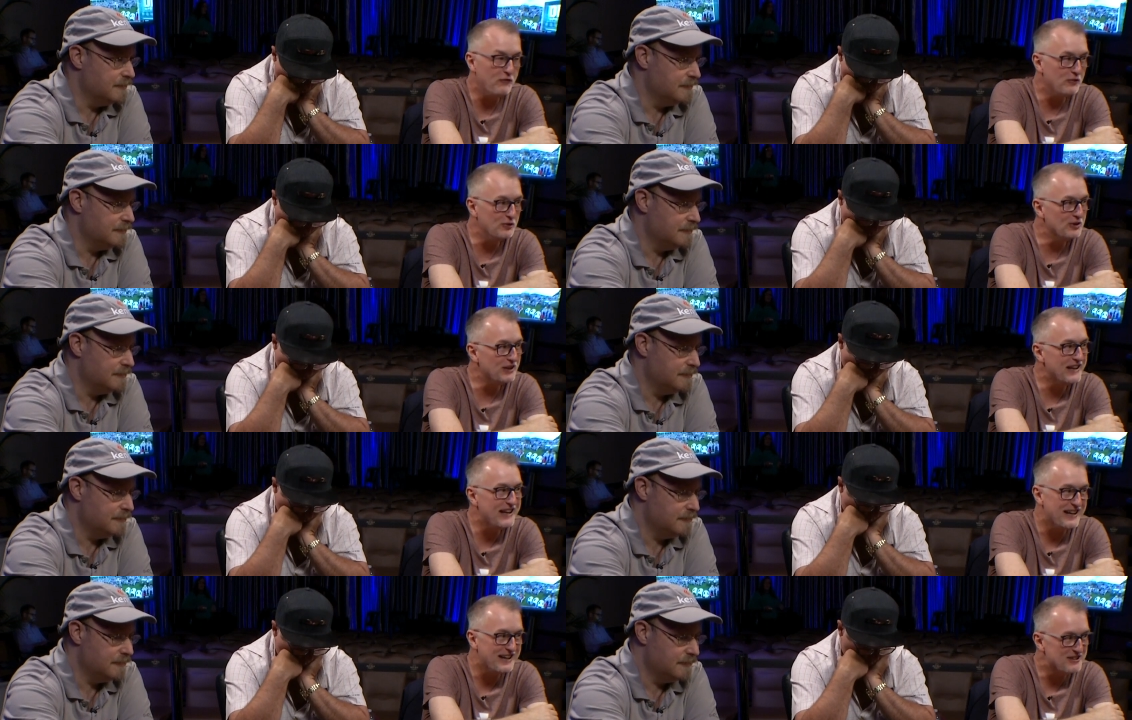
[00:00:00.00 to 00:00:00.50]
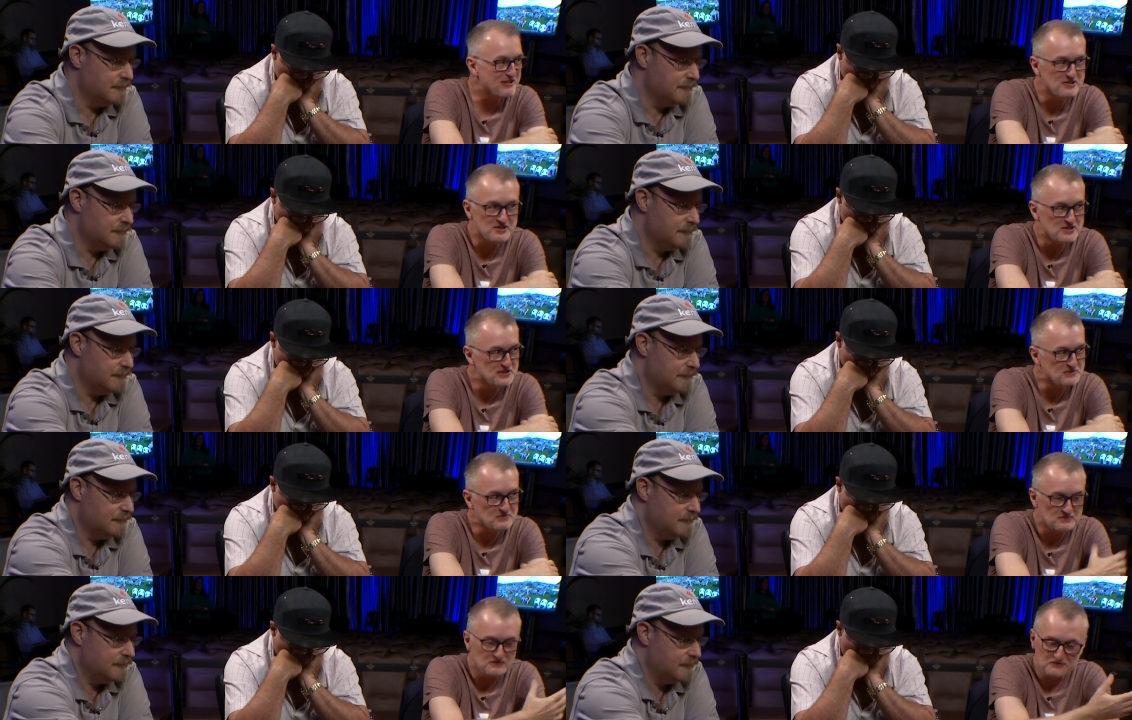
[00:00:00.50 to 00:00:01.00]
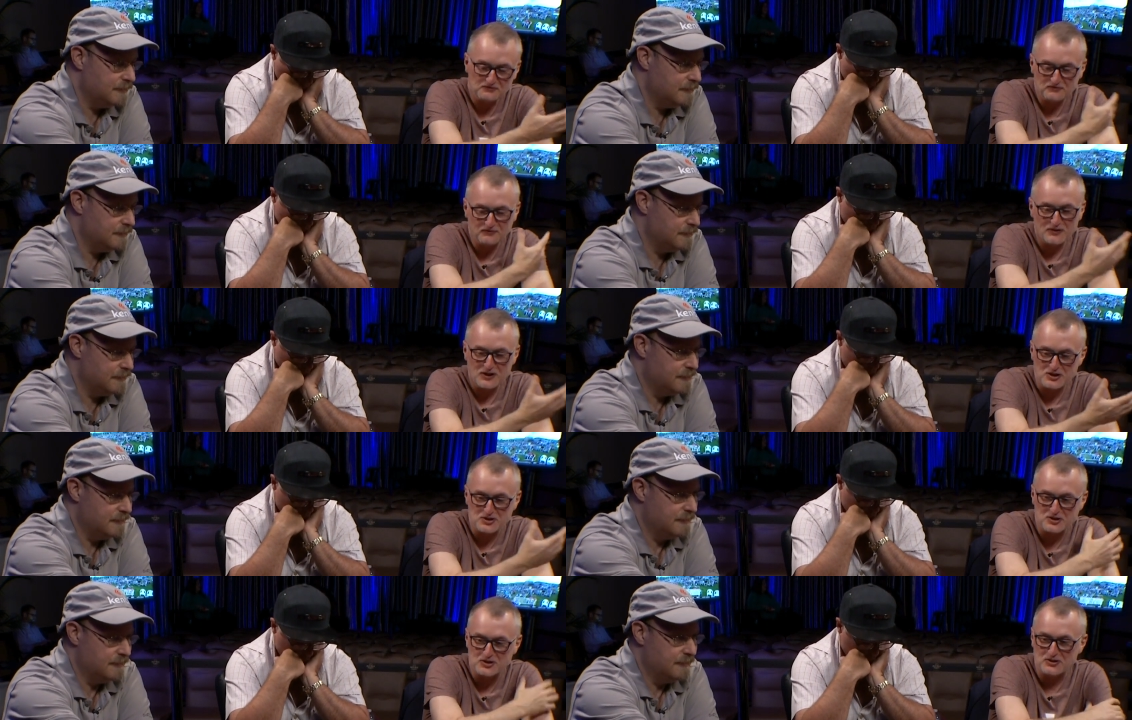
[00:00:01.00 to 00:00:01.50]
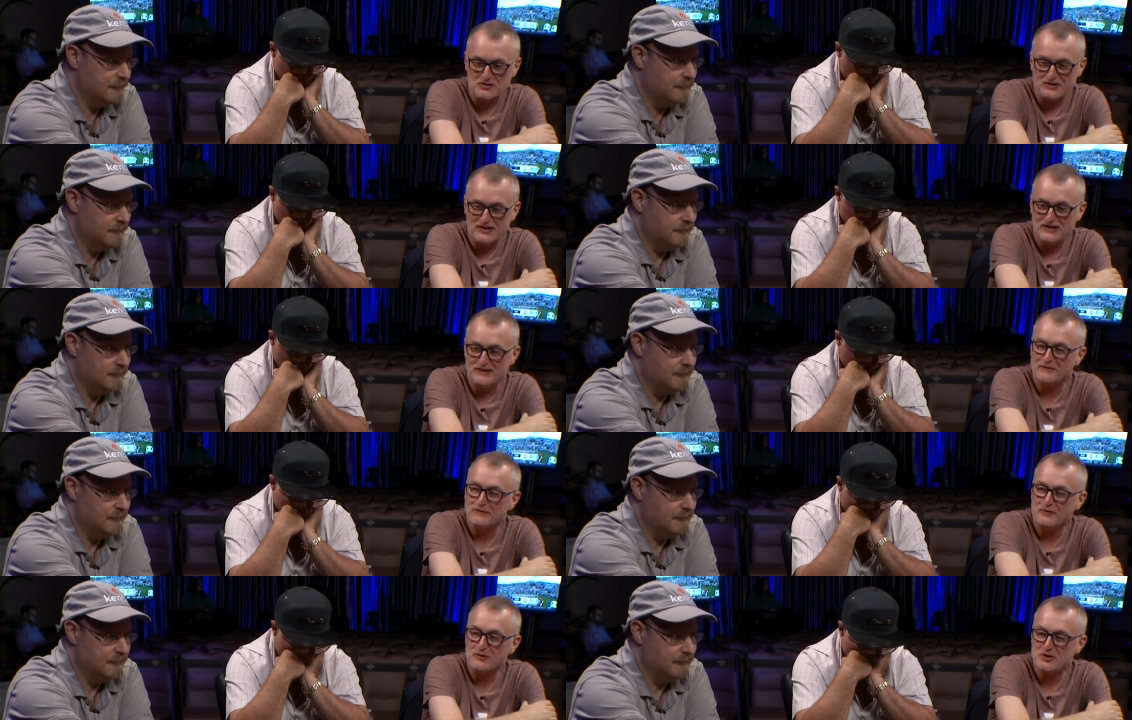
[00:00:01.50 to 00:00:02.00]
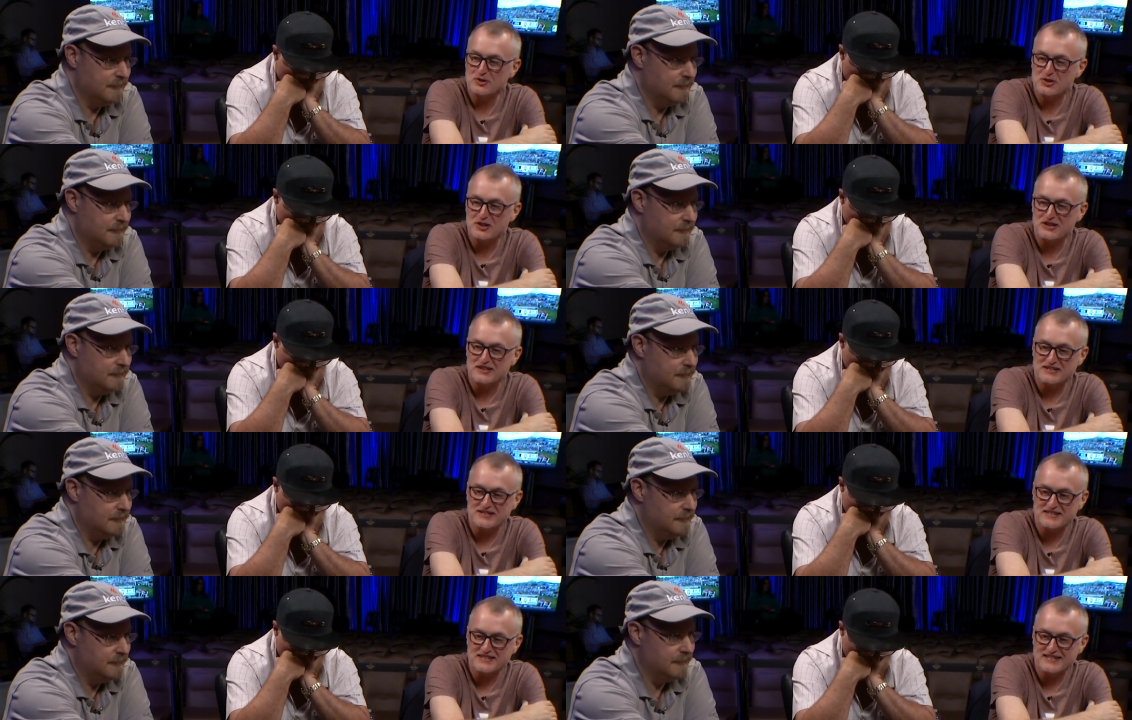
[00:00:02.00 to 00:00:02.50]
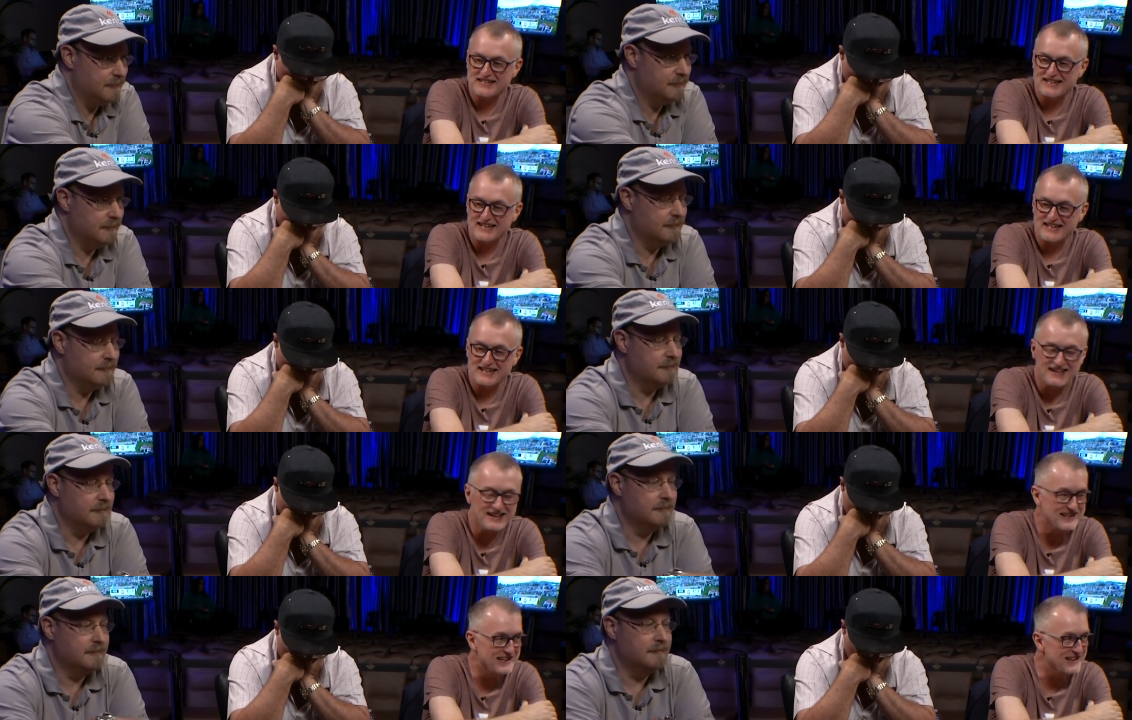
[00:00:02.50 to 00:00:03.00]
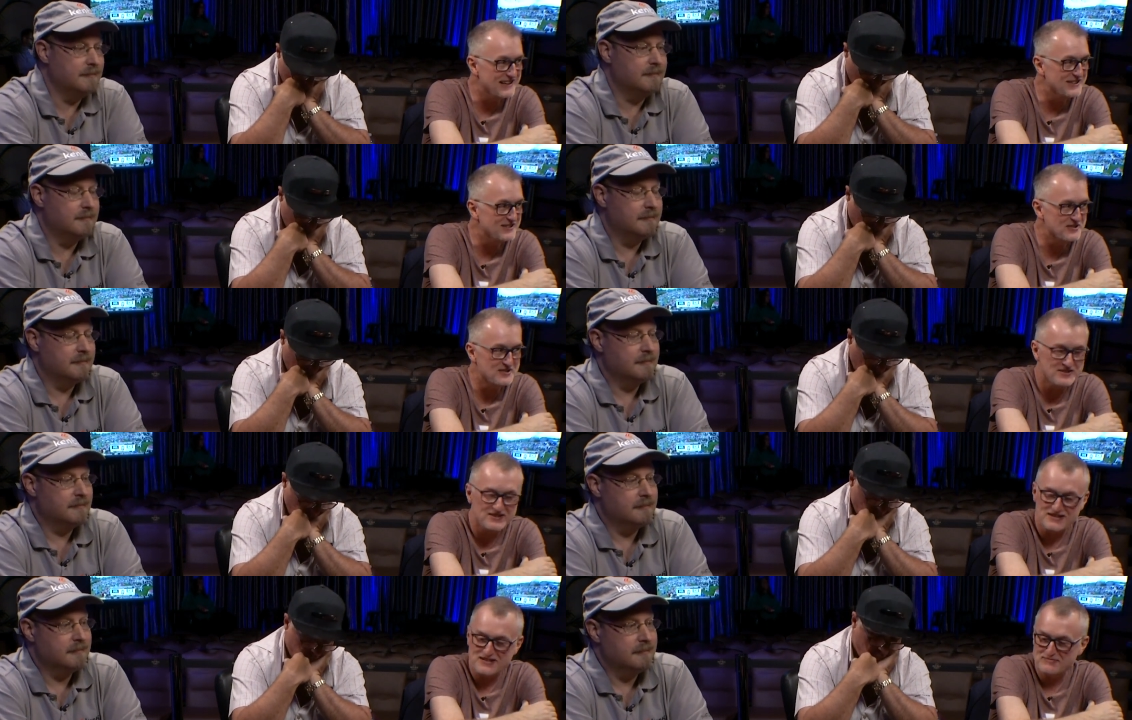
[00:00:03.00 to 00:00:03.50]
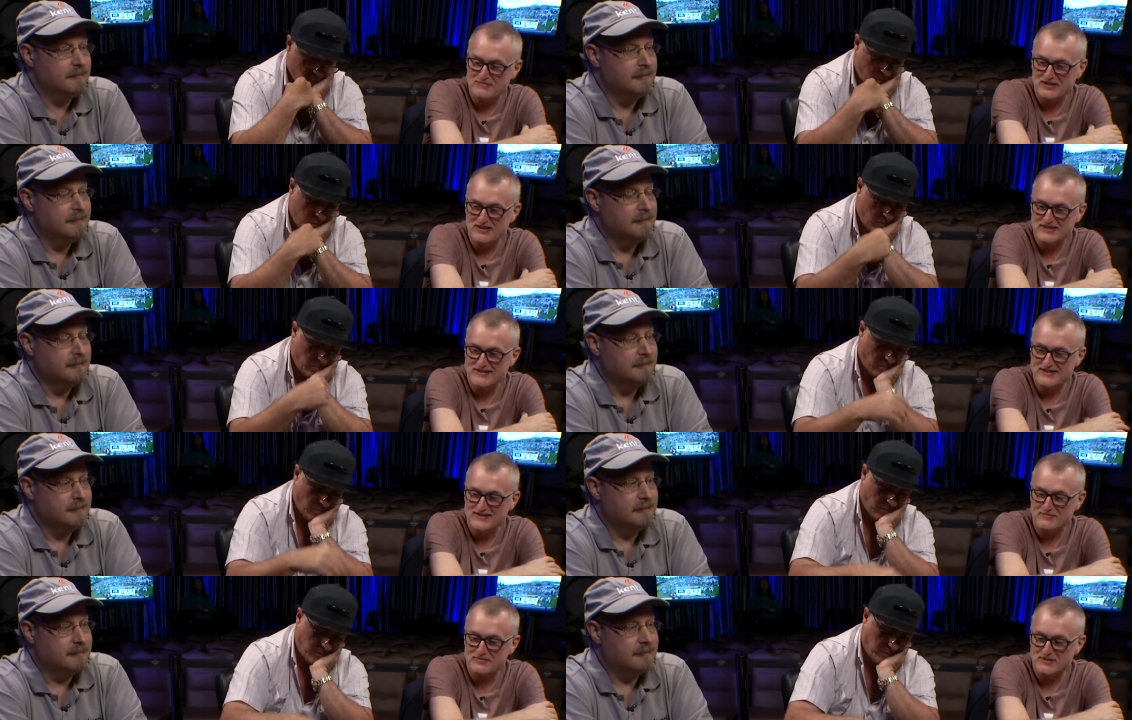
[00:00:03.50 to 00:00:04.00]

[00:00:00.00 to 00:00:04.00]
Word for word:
Speaker 1: here on Poker Night in America. More ridiculous coolers than the Igloo Outlet